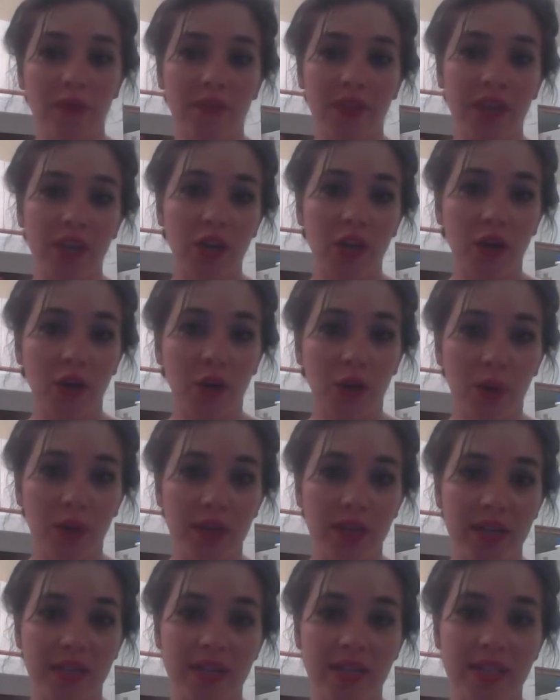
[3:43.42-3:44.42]
video
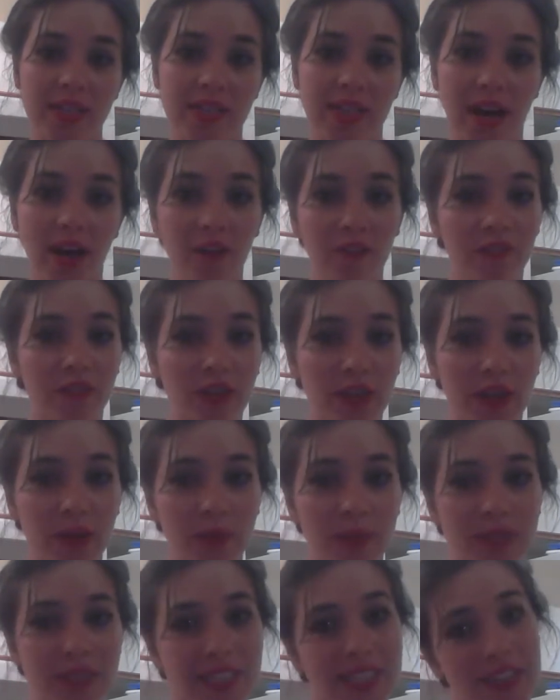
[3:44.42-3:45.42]
was helpful,
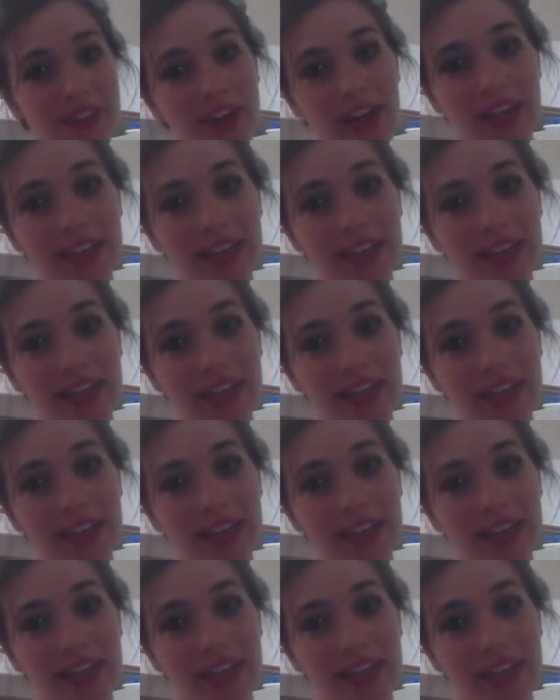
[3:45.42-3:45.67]
and we'll see you